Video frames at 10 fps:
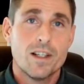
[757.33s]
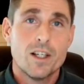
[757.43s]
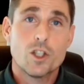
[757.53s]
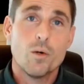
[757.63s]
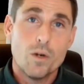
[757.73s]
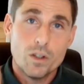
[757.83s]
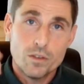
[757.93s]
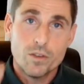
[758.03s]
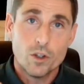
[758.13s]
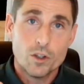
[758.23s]
So
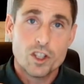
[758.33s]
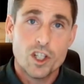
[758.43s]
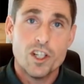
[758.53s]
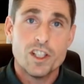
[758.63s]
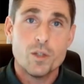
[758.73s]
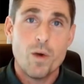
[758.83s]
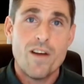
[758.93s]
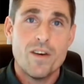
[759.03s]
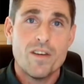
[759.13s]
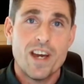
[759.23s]
uncertainty is
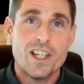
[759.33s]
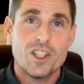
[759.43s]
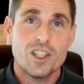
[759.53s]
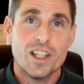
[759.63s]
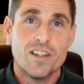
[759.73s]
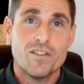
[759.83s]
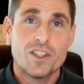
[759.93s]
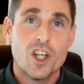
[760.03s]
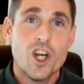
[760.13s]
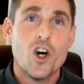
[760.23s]
where innovation lives.